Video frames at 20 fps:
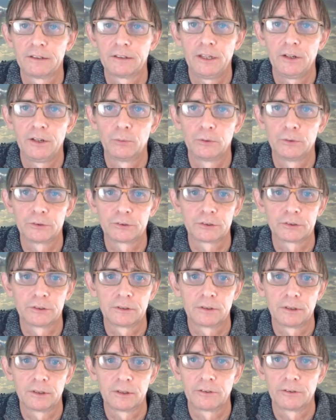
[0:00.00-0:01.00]
equals
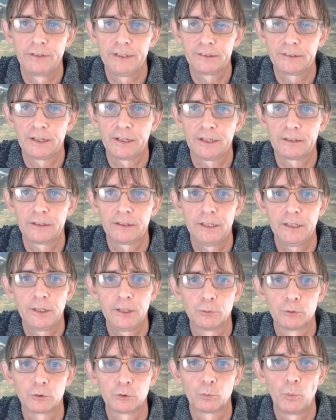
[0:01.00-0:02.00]
reset
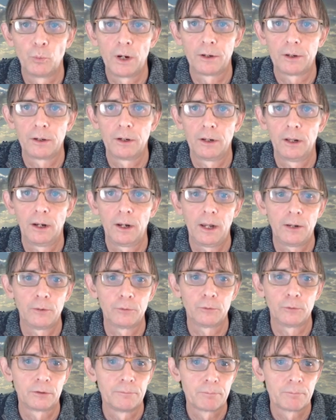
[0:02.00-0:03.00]
equals 1
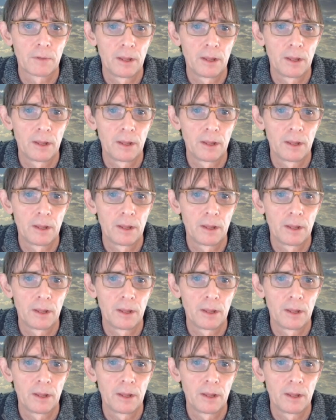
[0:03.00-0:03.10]
allowed.